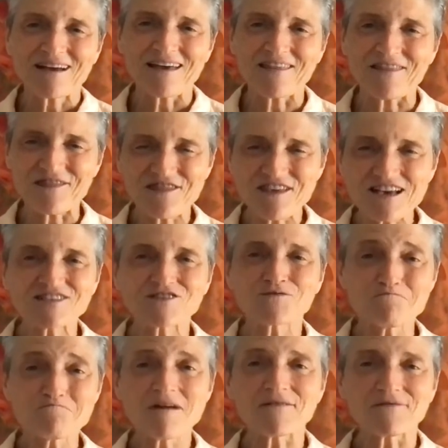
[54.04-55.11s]
And this
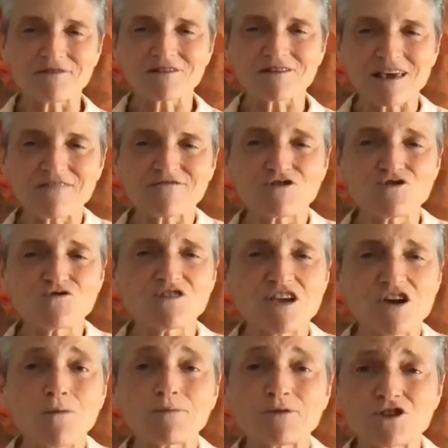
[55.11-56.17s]
month gives you
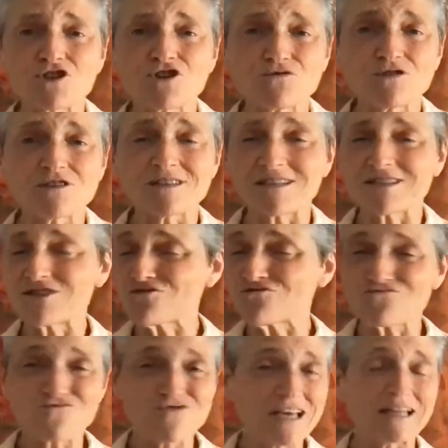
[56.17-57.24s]
the opportunity
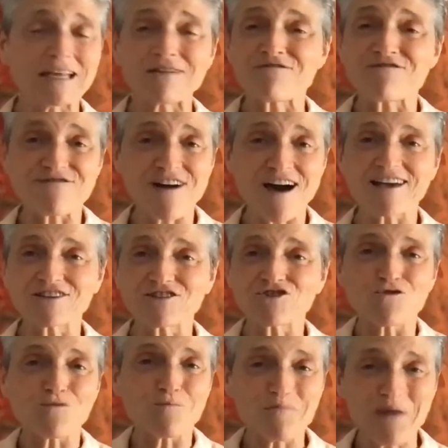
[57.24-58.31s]
to really find
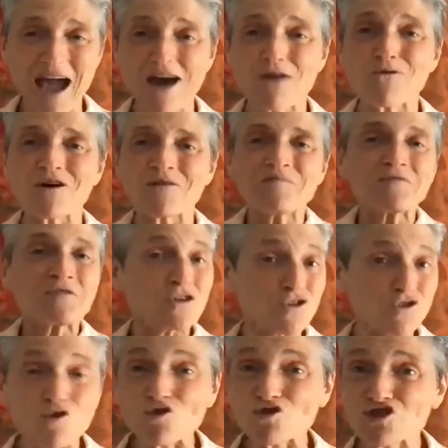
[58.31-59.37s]
your power,
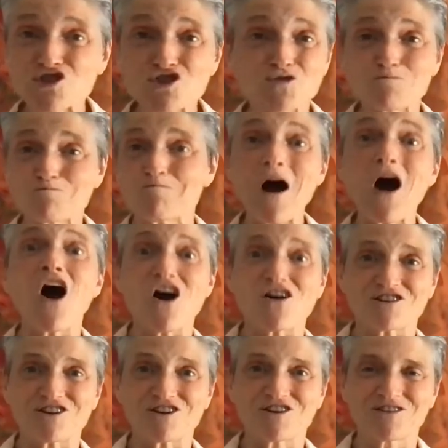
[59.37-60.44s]
your
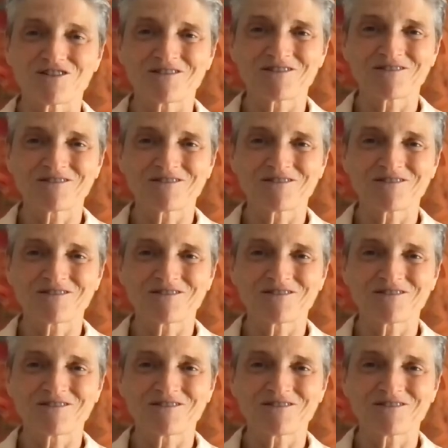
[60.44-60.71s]
spark